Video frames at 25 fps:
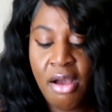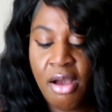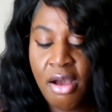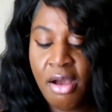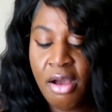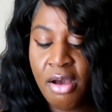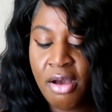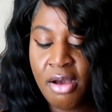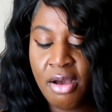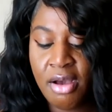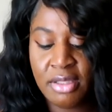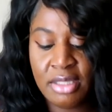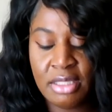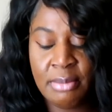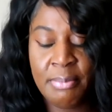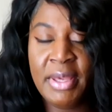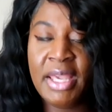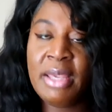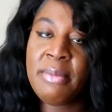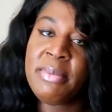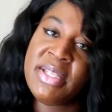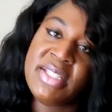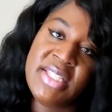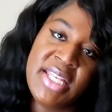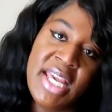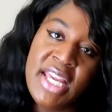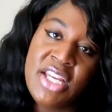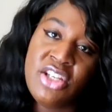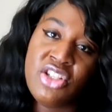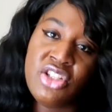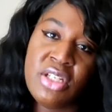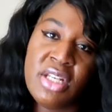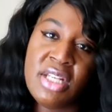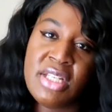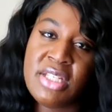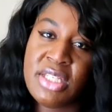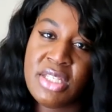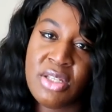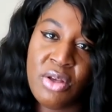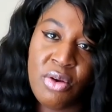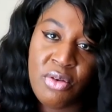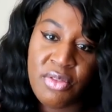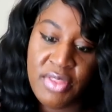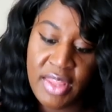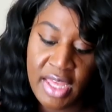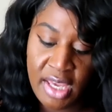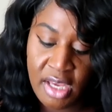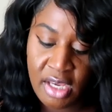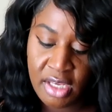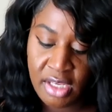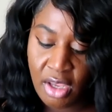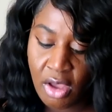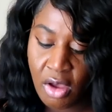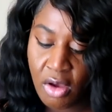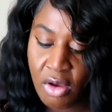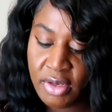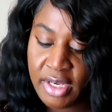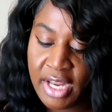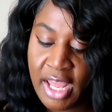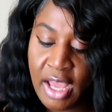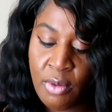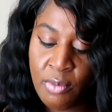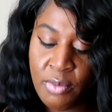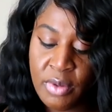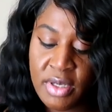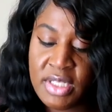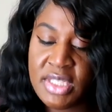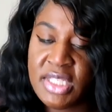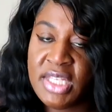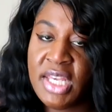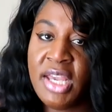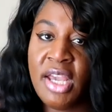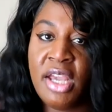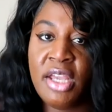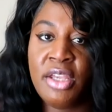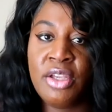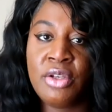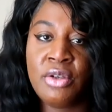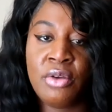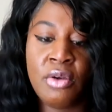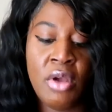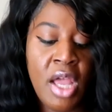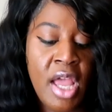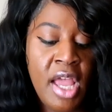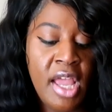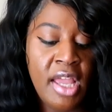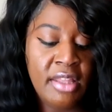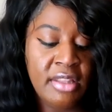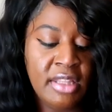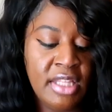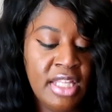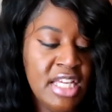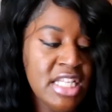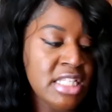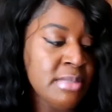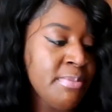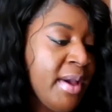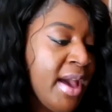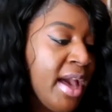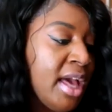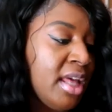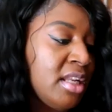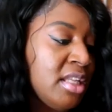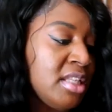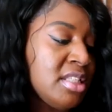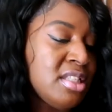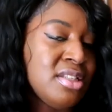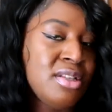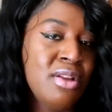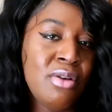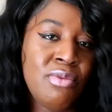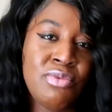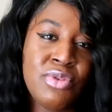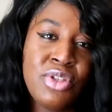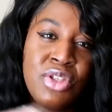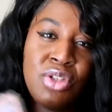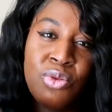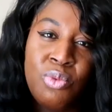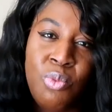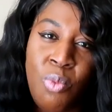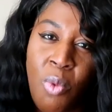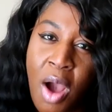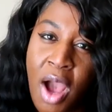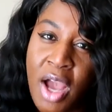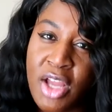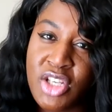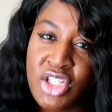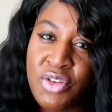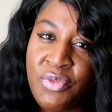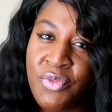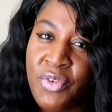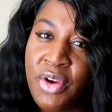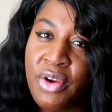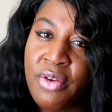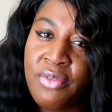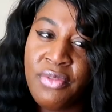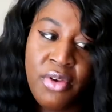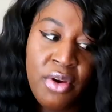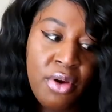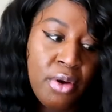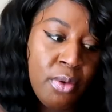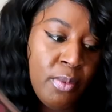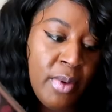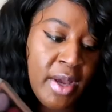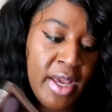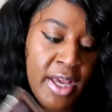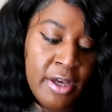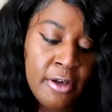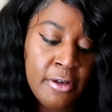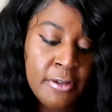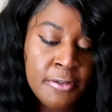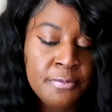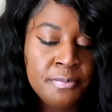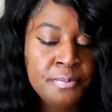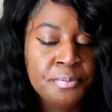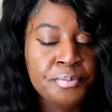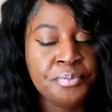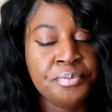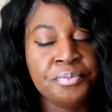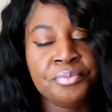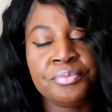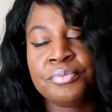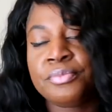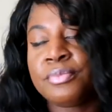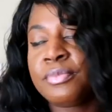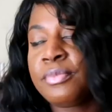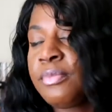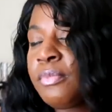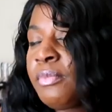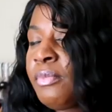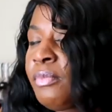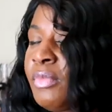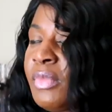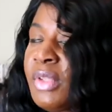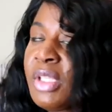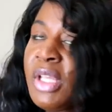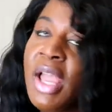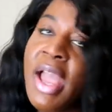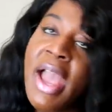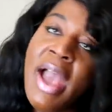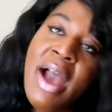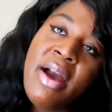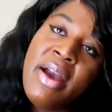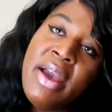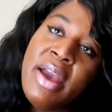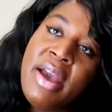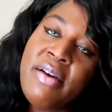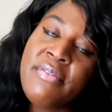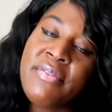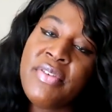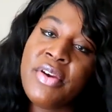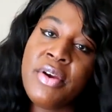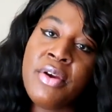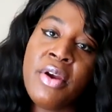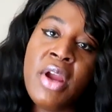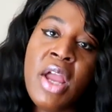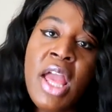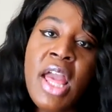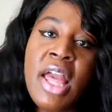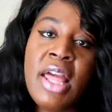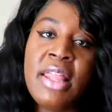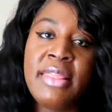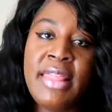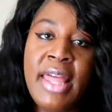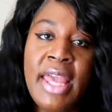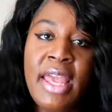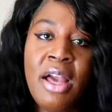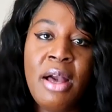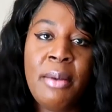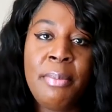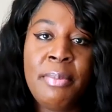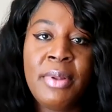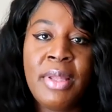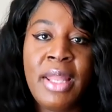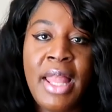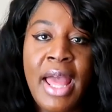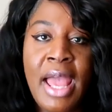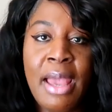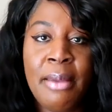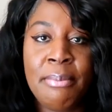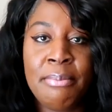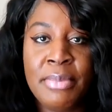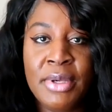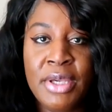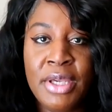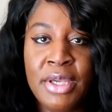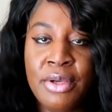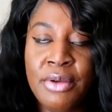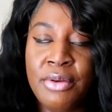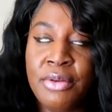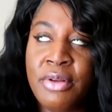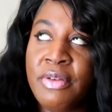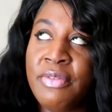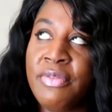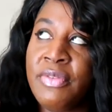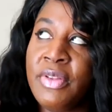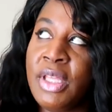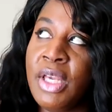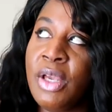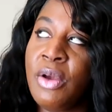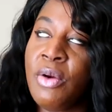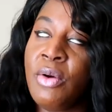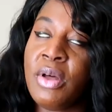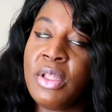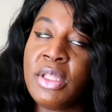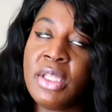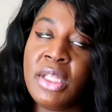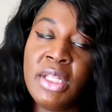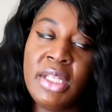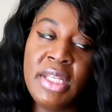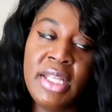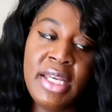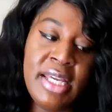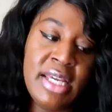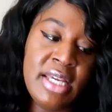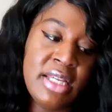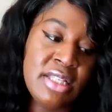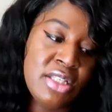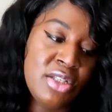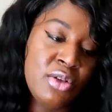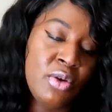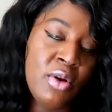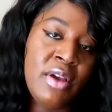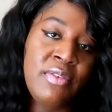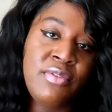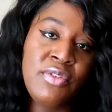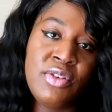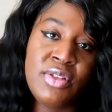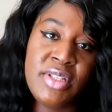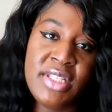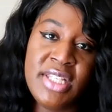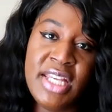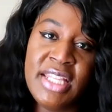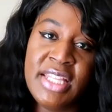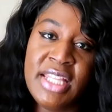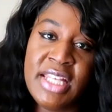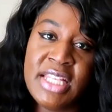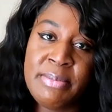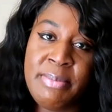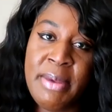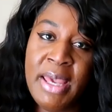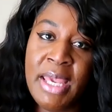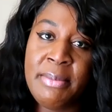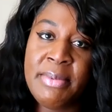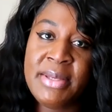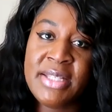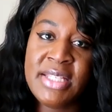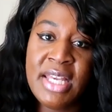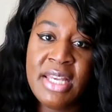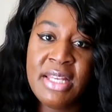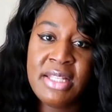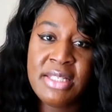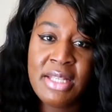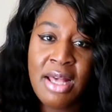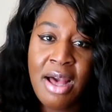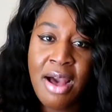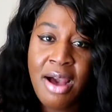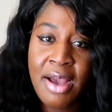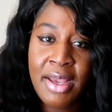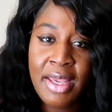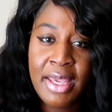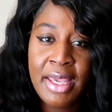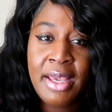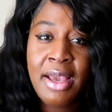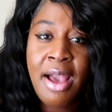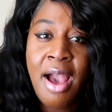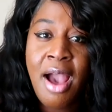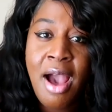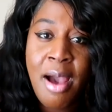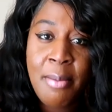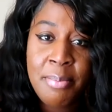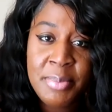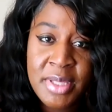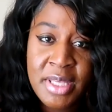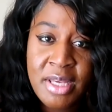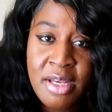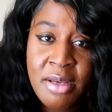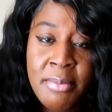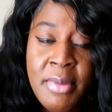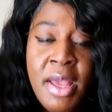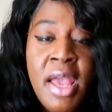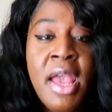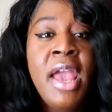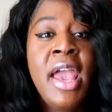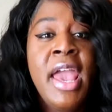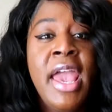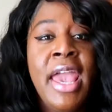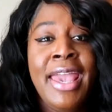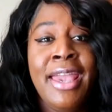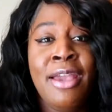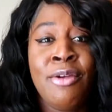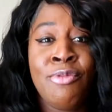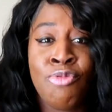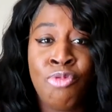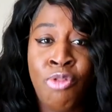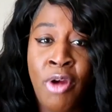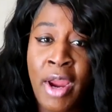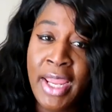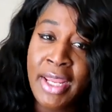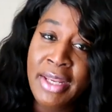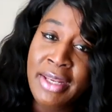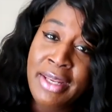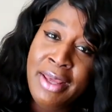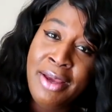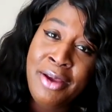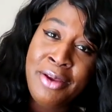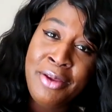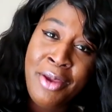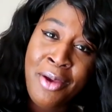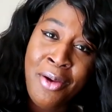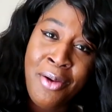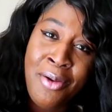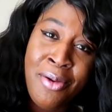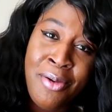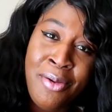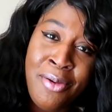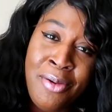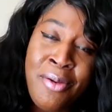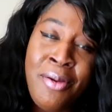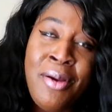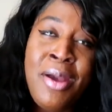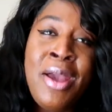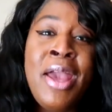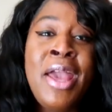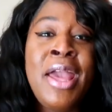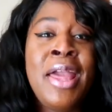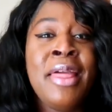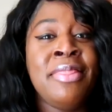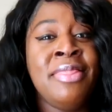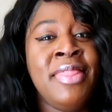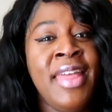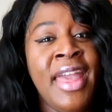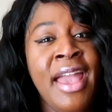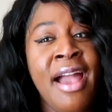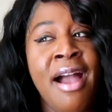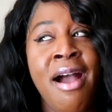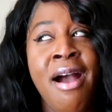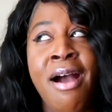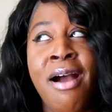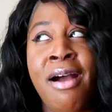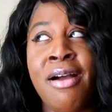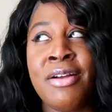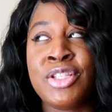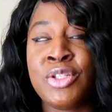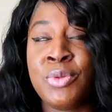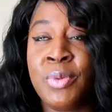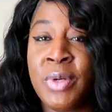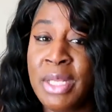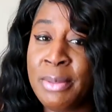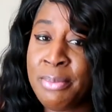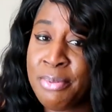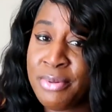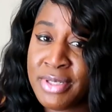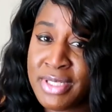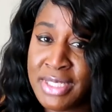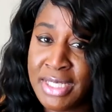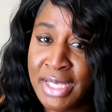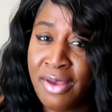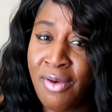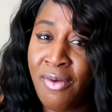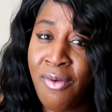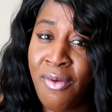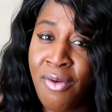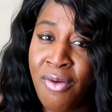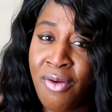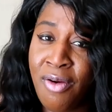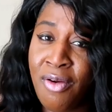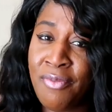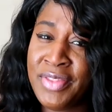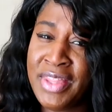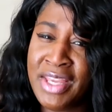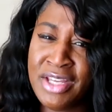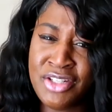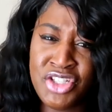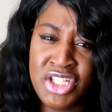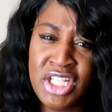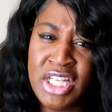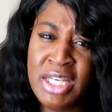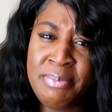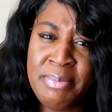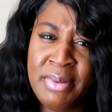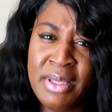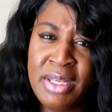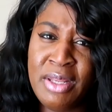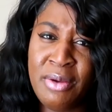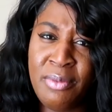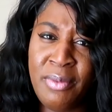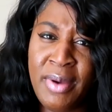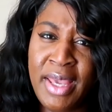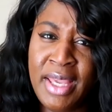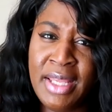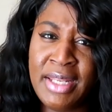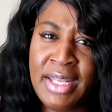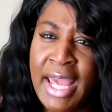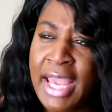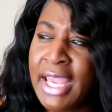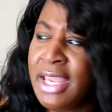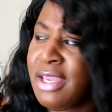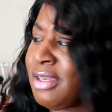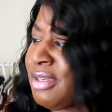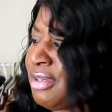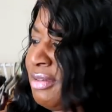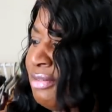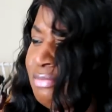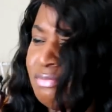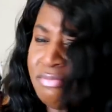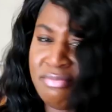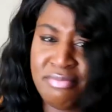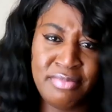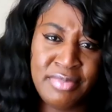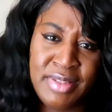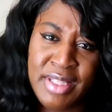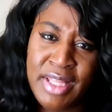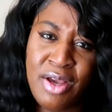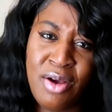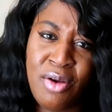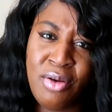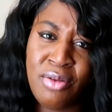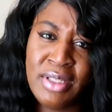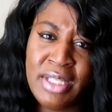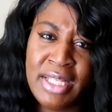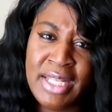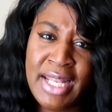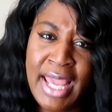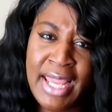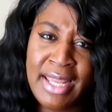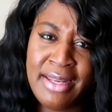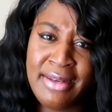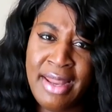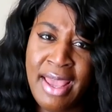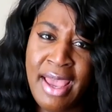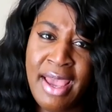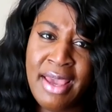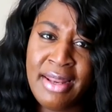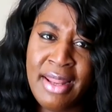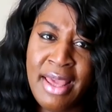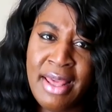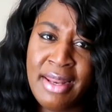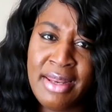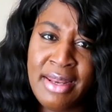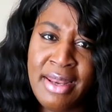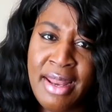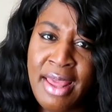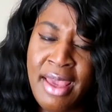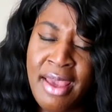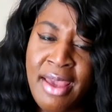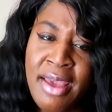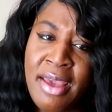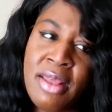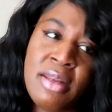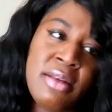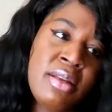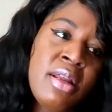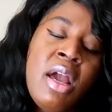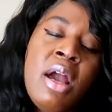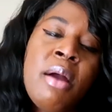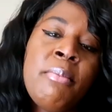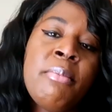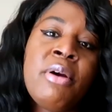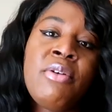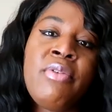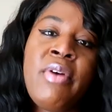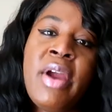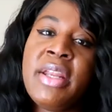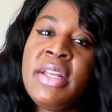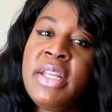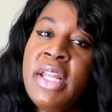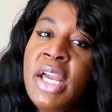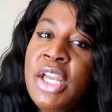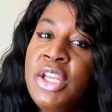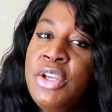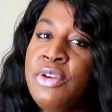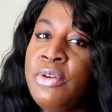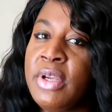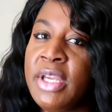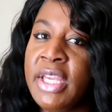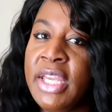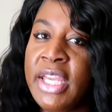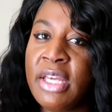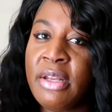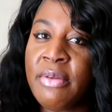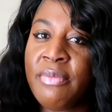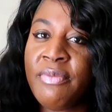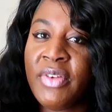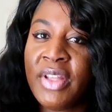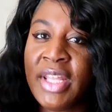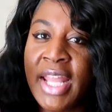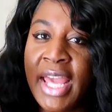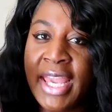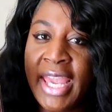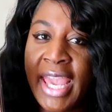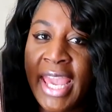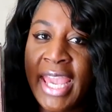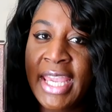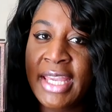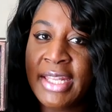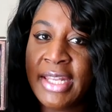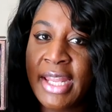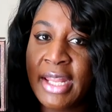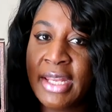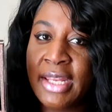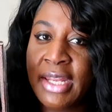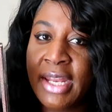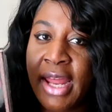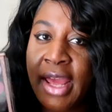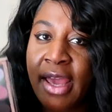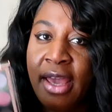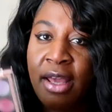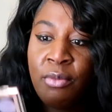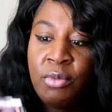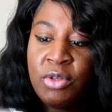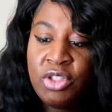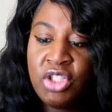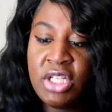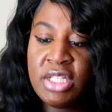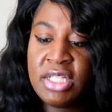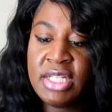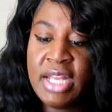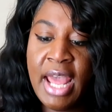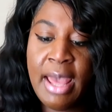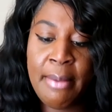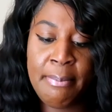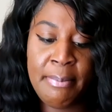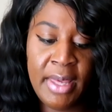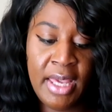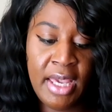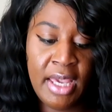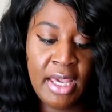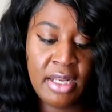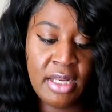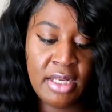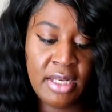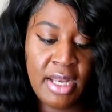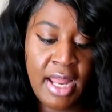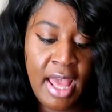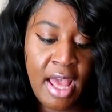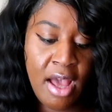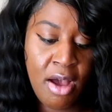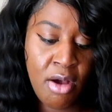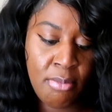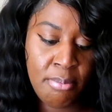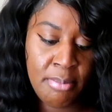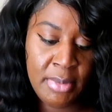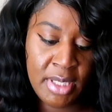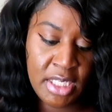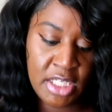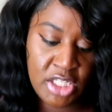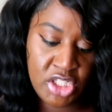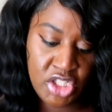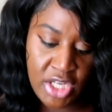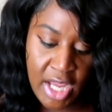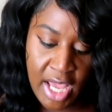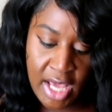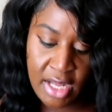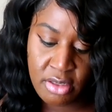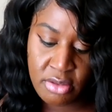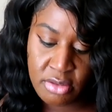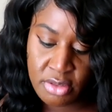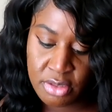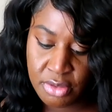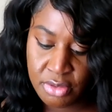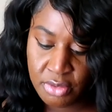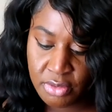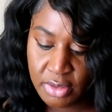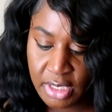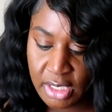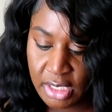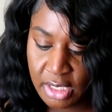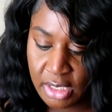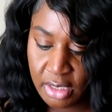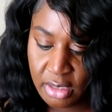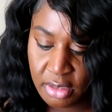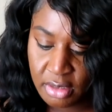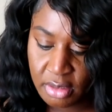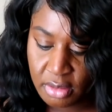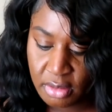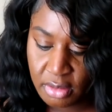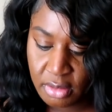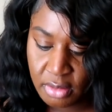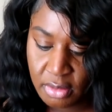oh the pigmentation is so there y'all now I will tell you these palettes don't swatch very very well however they apply beautifully on the lid so you see these babies in target cop them and right now y'all they are 20 percent off they're cheap anyway like they're only like $9.99 but right now you can get them for like $8.99 which is not bad and how many shadows do you get